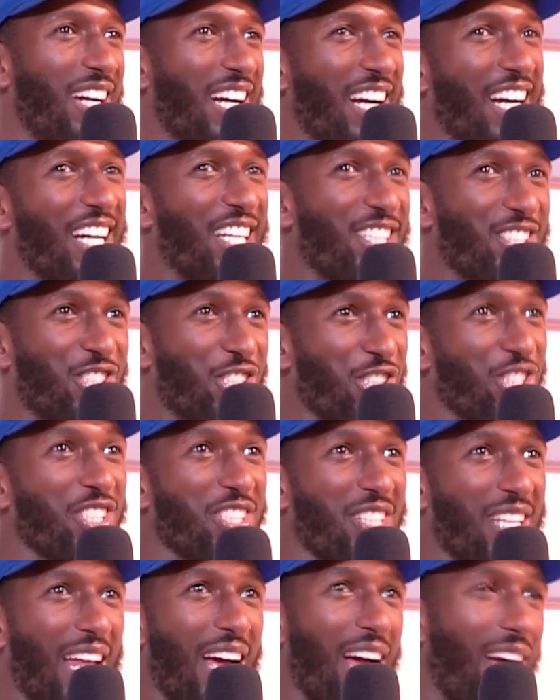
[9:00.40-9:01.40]
she and she just
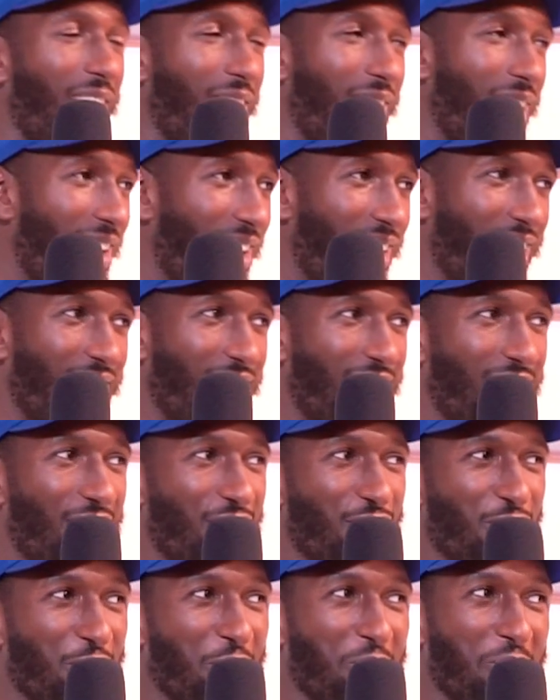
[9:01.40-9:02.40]
like,
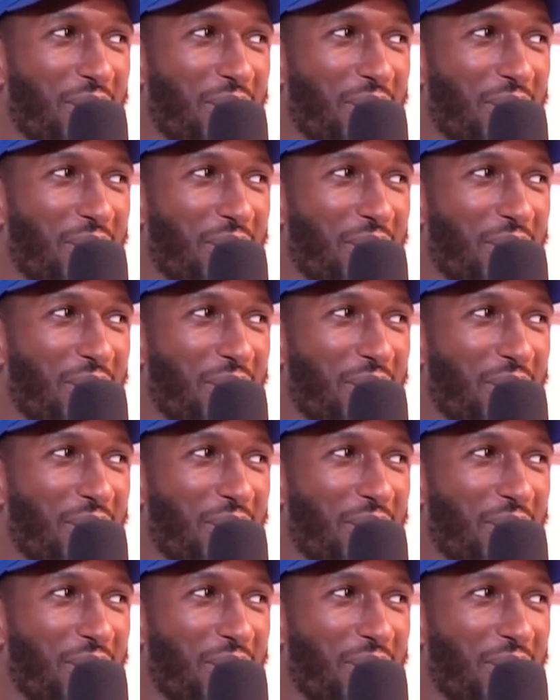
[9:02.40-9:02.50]
she's